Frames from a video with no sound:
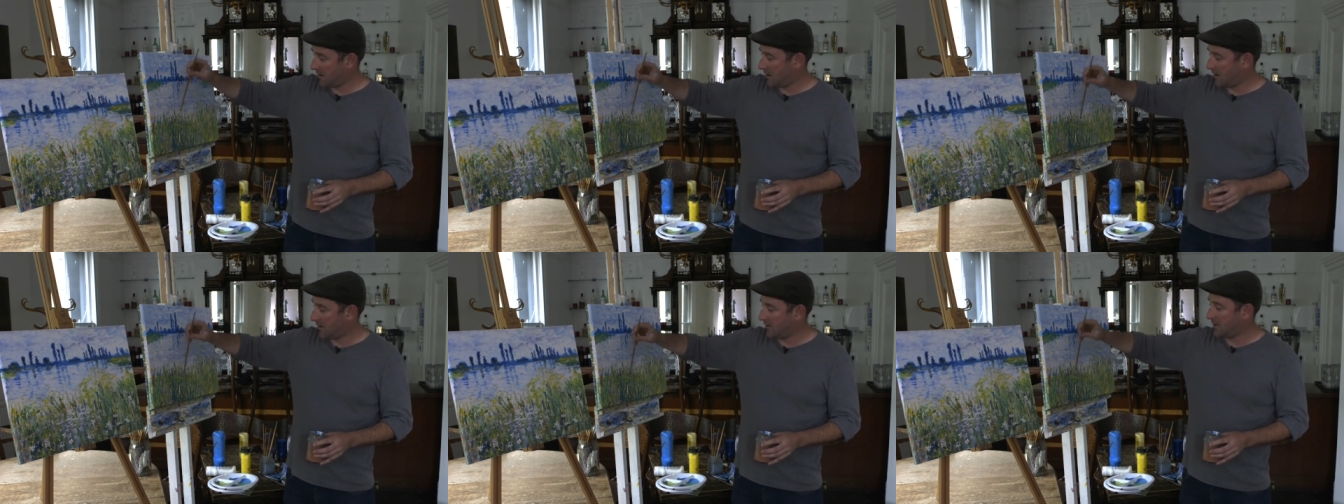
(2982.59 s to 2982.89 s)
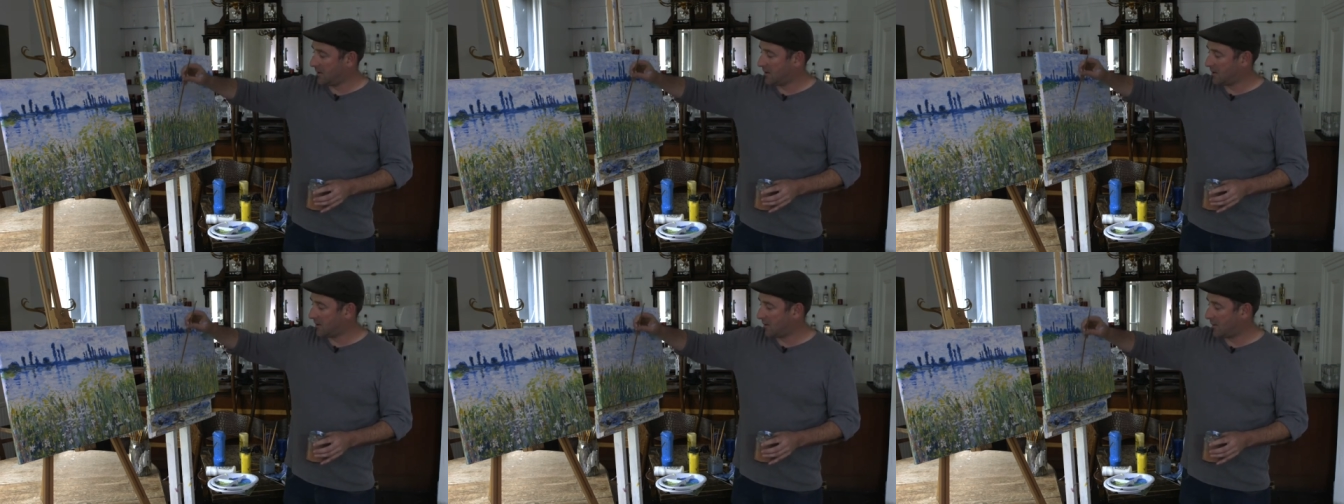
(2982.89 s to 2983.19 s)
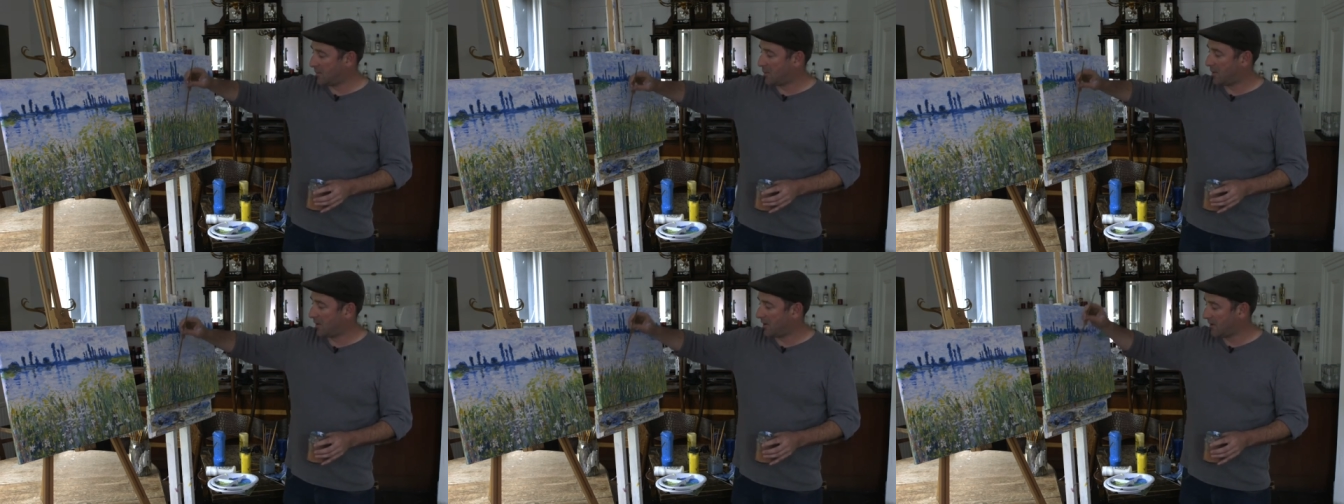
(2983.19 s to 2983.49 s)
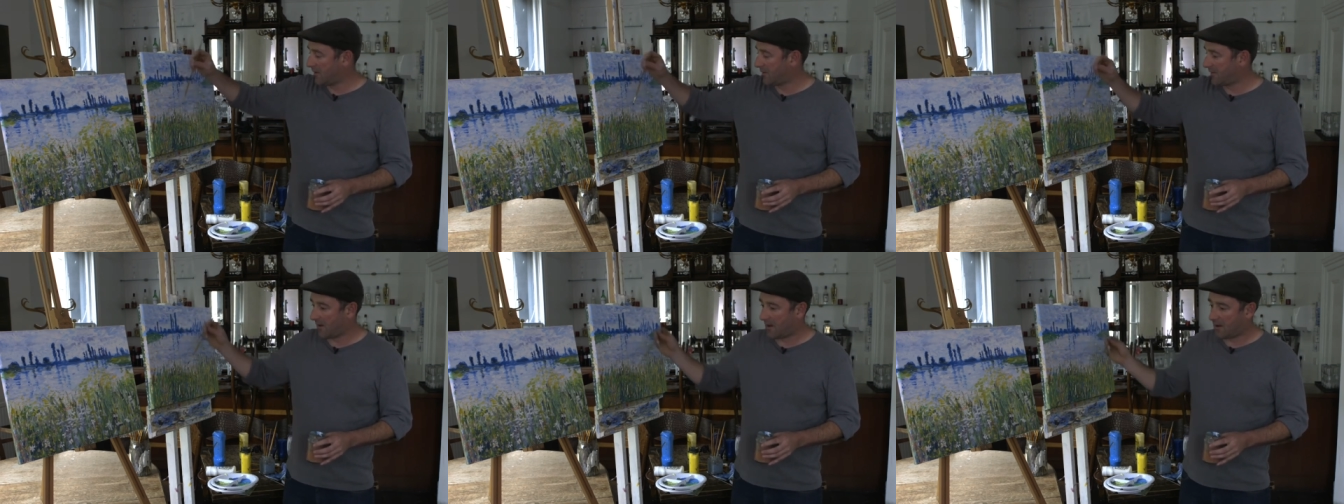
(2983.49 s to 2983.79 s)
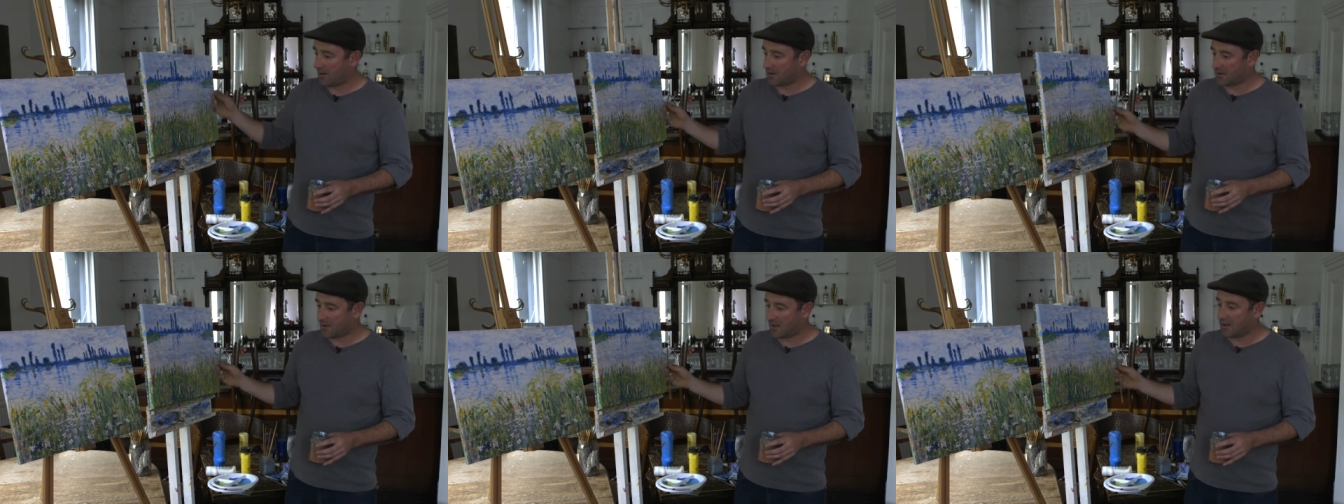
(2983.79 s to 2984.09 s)
And you can't put enough
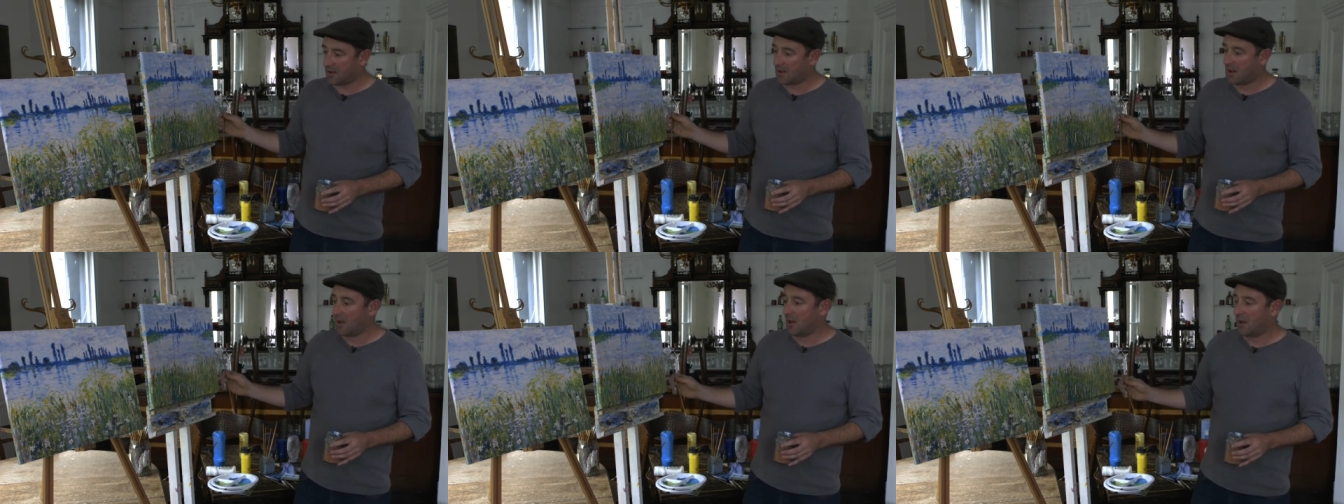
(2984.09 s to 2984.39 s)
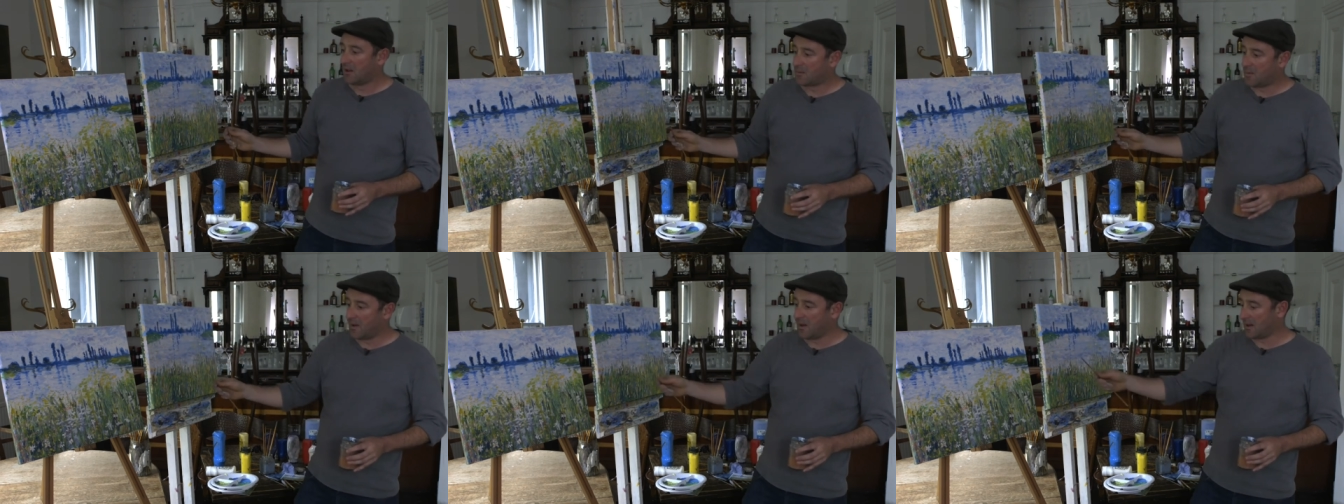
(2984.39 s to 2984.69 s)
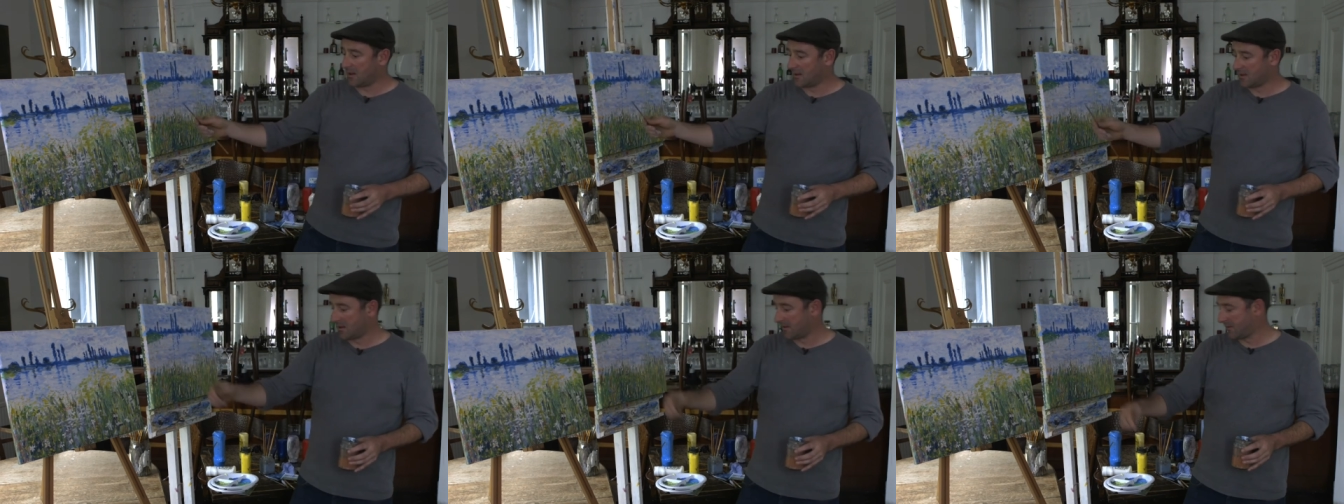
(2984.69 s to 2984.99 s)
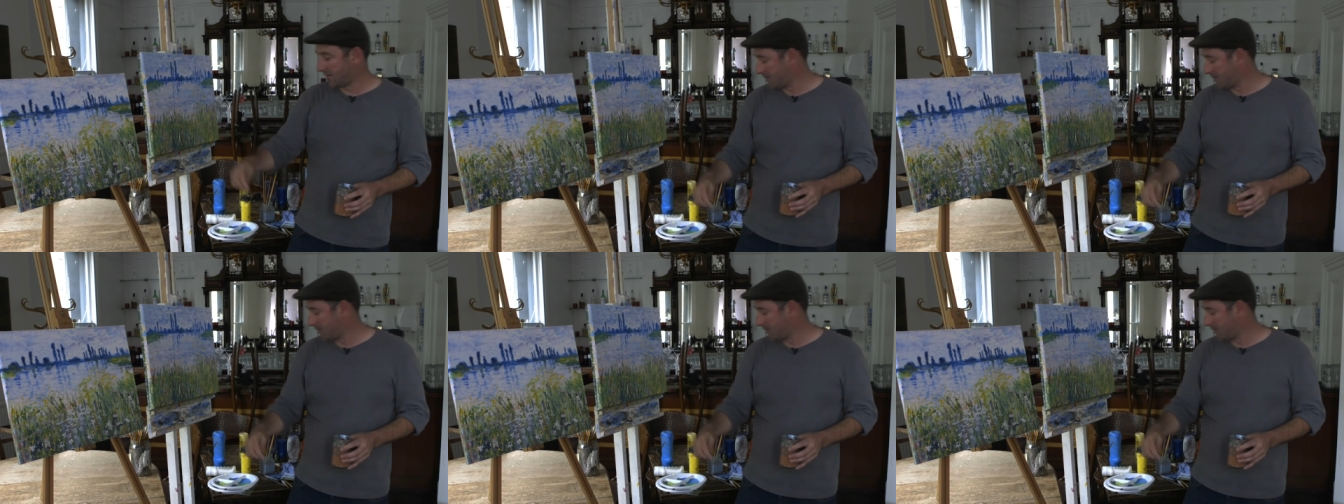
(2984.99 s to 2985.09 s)
flowers in. There's millions of